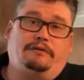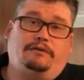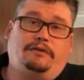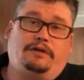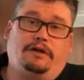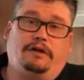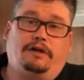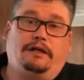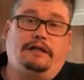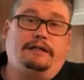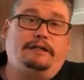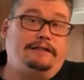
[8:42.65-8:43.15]

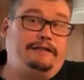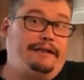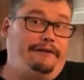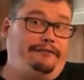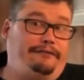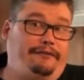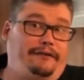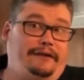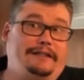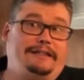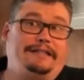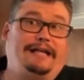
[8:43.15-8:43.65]
There are
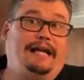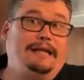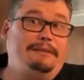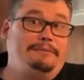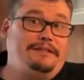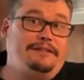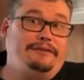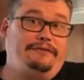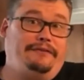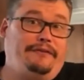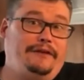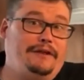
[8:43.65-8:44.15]
different
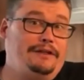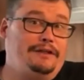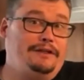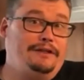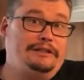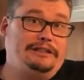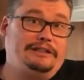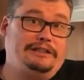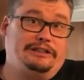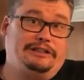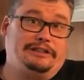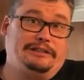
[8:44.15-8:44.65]
types of
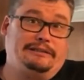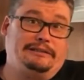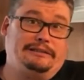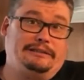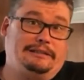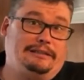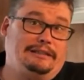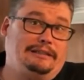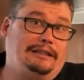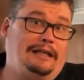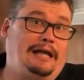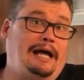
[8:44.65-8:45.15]
feeders. There's a
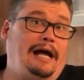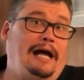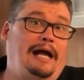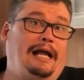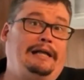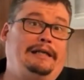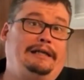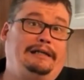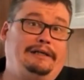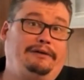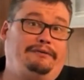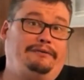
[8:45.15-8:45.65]

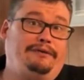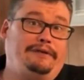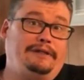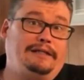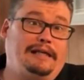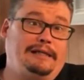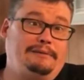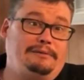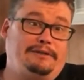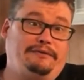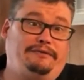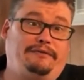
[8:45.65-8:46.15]
lot of different
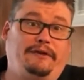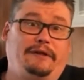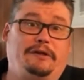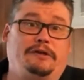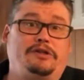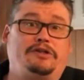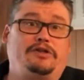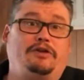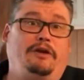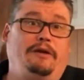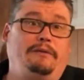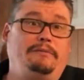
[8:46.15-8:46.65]
types of
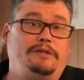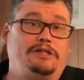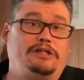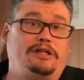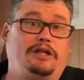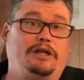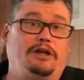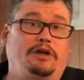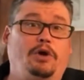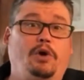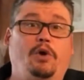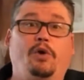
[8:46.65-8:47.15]
feeders, so I'm just
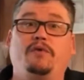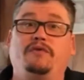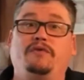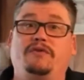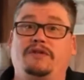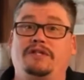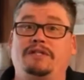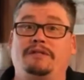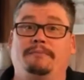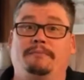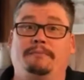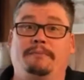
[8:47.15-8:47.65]
going to go over
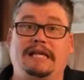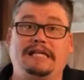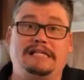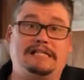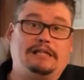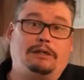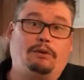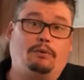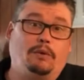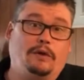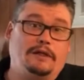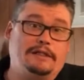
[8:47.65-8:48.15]
some
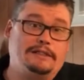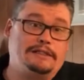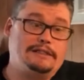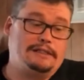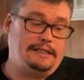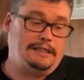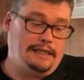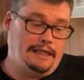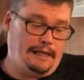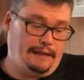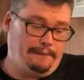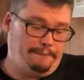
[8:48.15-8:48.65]
basic ones
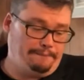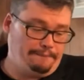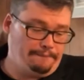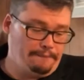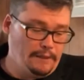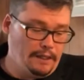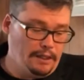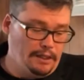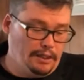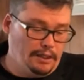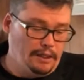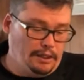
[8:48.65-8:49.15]
today.
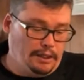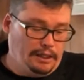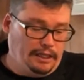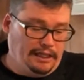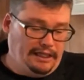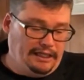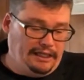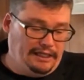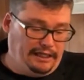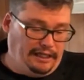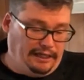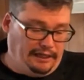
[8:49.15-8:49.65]

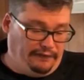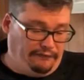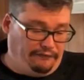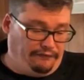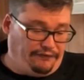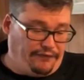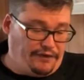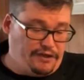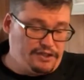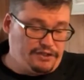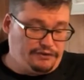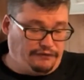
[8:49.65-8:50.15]
The
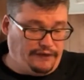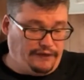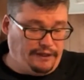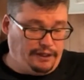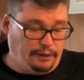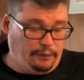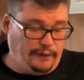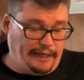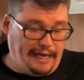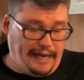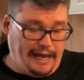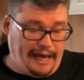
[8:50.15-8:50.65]
first feeder
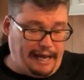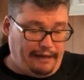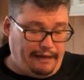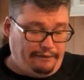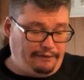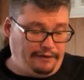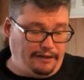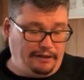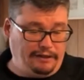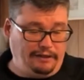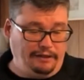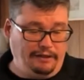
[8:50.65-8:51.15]
we have
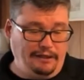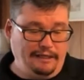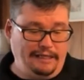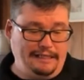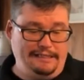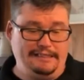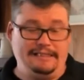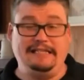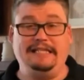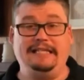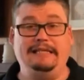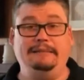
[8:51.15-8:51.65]
here
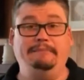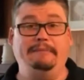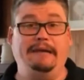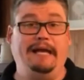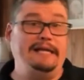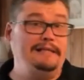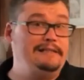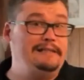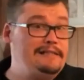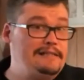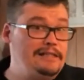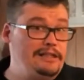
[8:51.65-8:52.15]
is the
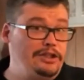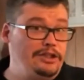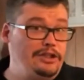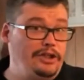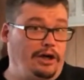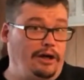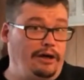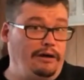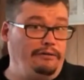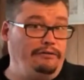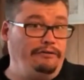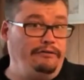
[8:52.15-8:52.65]
mason
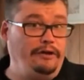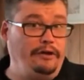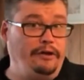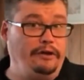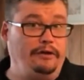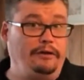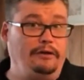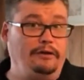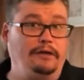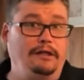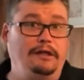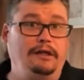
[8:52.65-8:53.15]
jar
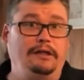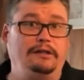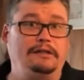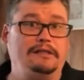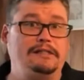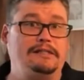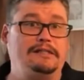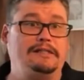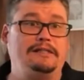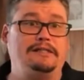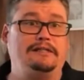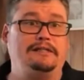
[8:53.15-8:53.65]
feeder.
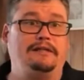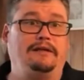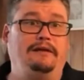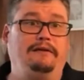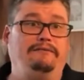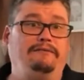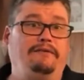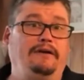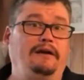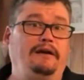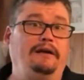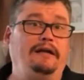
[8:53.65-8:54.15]
This is a
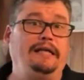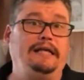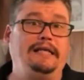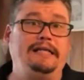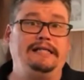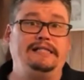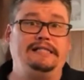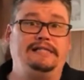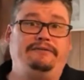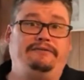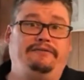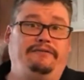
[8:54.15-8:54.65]
very
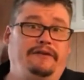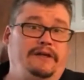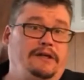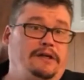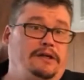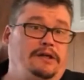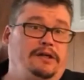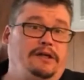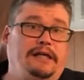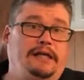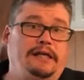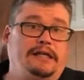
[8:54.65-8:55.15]
easy
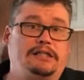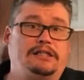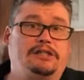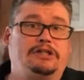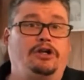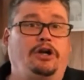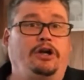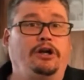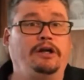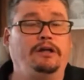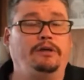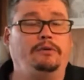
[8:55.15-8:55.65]
feeder to get
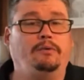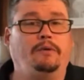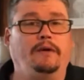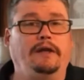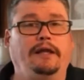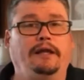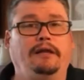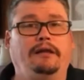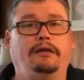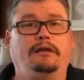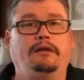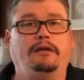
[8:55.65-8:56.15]
started
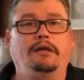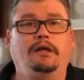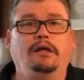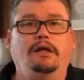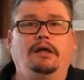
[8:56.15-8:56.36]
with.